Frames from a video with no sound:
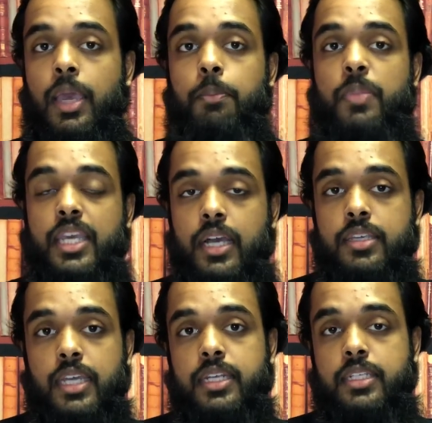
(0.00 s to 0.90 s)
Because
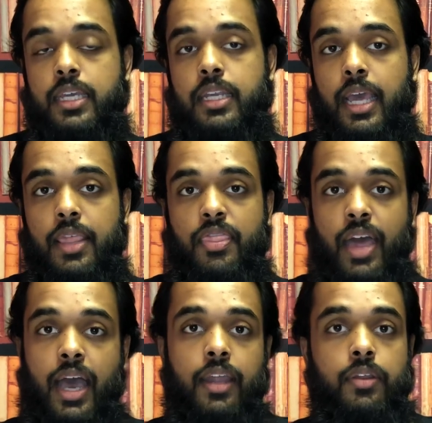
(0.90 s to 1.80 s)
I did
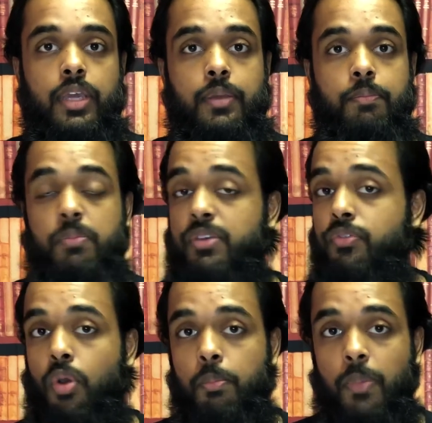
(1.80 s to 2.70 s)
that
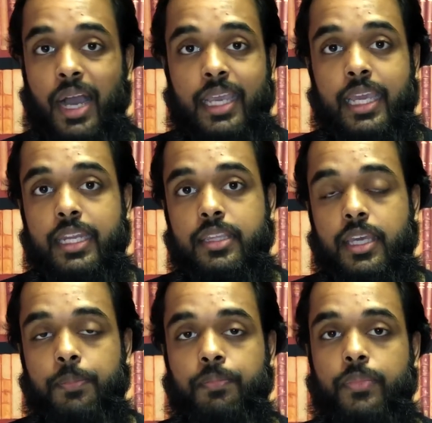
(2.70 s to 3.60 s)
before buying
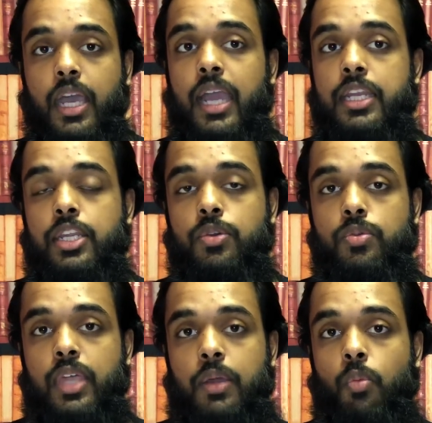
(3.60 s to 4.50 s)
anything, I knew
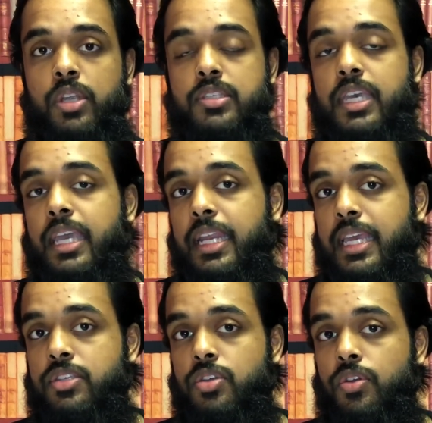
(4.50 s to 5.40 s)
that once I hit a
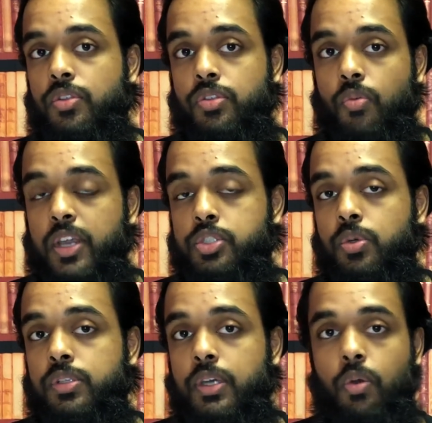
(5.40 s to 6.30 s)
certain
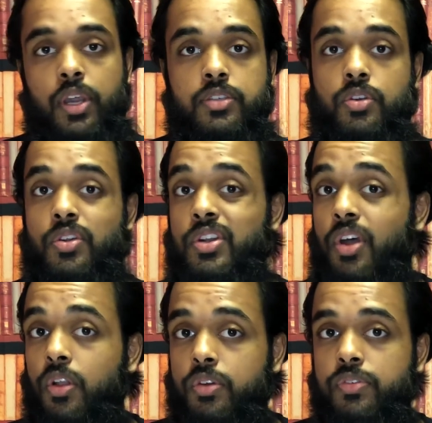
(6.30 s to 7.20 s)
threshold or a certain
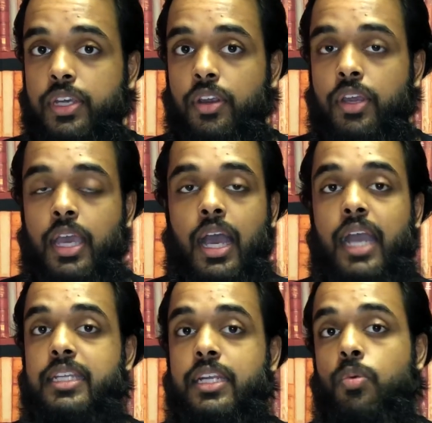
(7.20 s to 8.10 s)
dollar figure, I
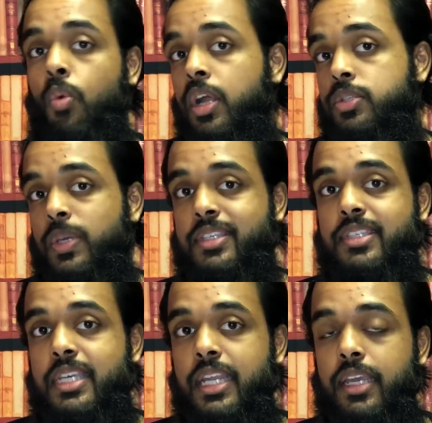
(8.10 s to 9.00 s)
didn't want to
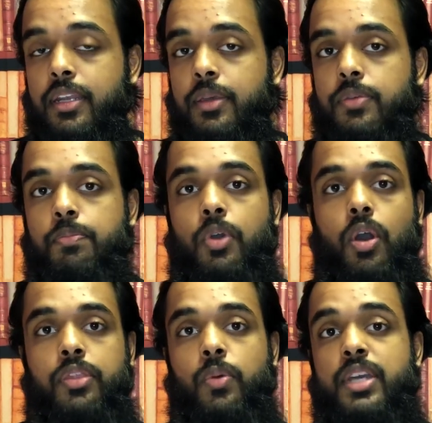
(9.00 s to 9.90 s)
exceed it.
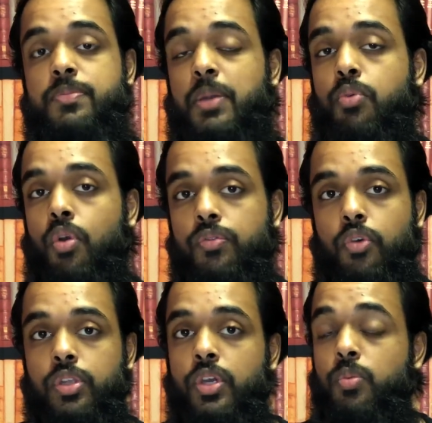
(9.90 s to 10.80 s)
Otherwise, my
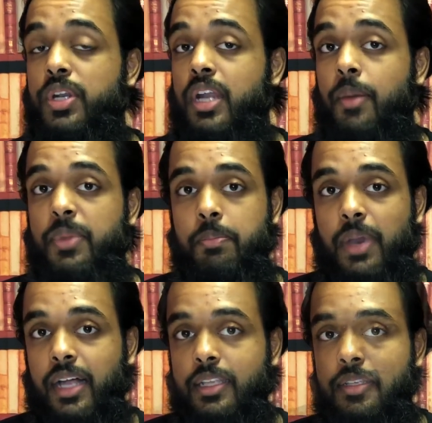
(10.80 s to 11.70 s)
portfolio would not be
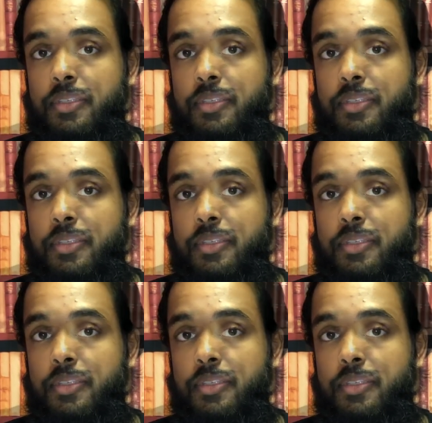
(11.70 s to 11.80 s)
balanced.